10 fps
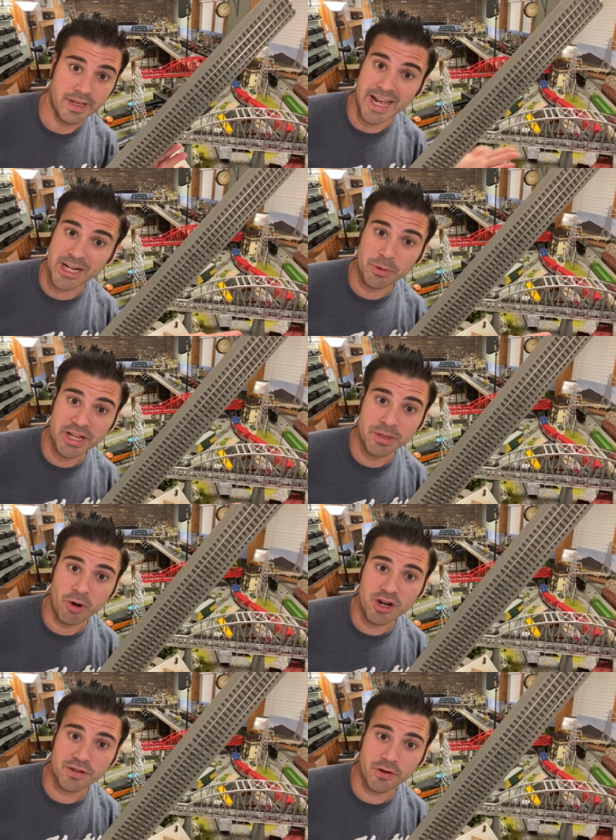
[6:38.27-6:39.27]
Anyone in the
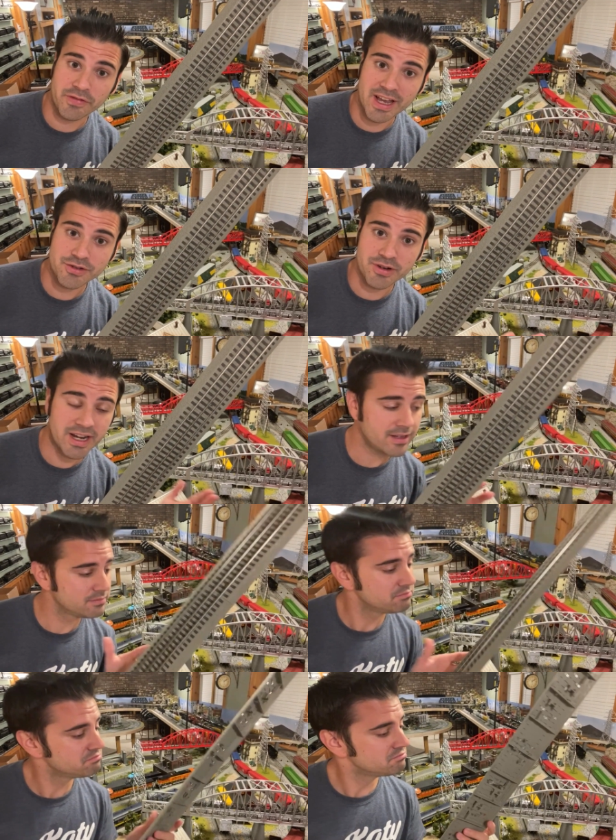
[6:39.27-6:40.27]
market for FasTrack?
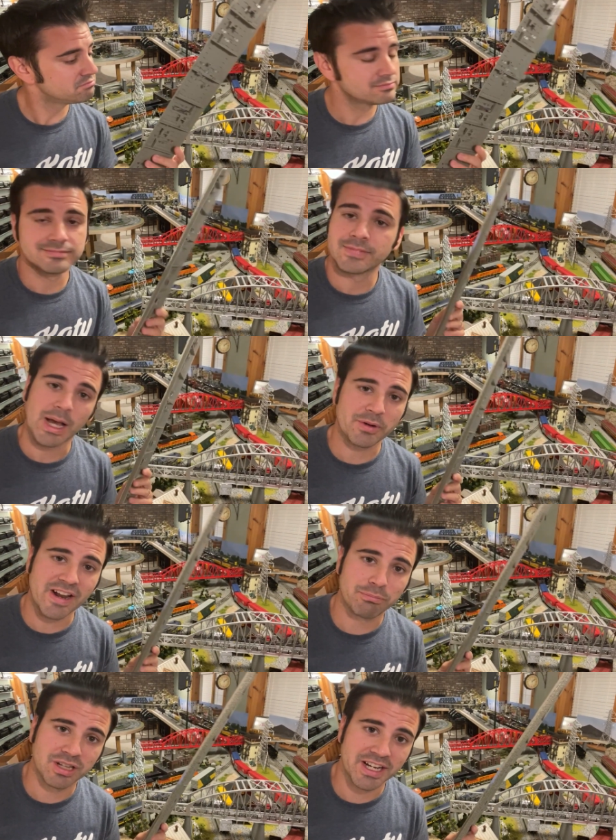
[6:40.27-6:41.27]
I'm going to
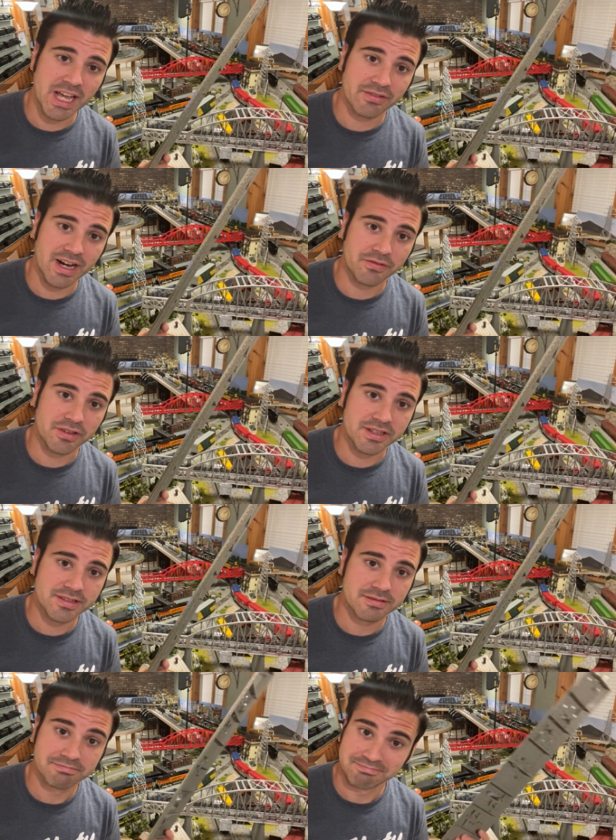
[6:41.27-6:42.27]
have plenty of it after this.
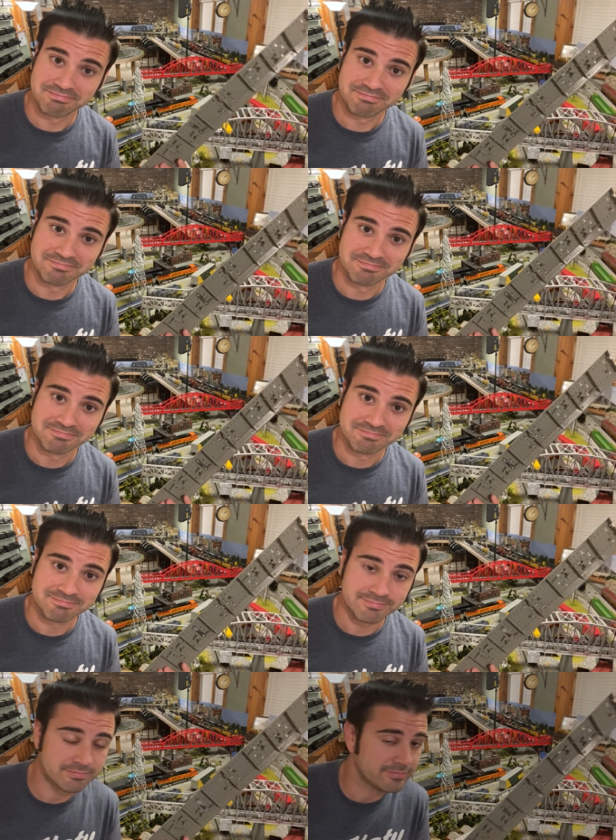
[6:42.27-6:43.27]

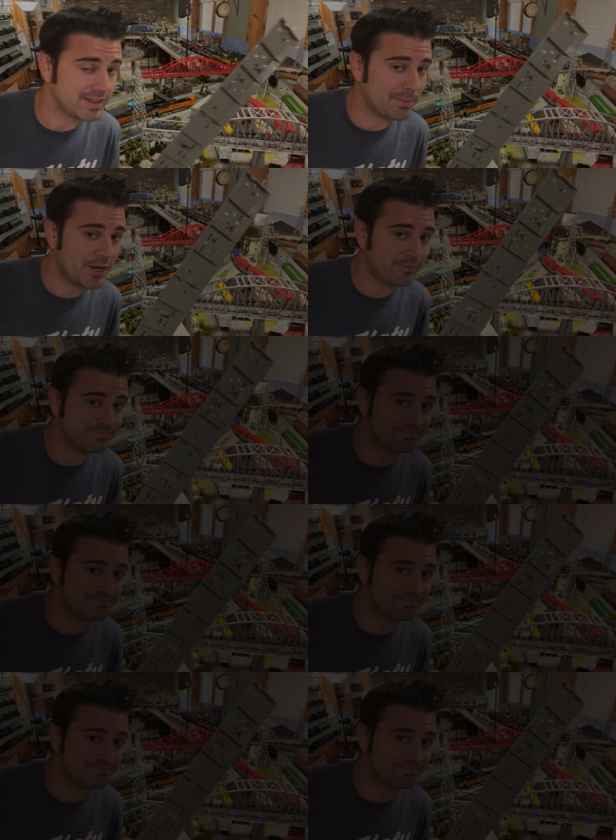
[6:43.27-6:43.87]
Let me know.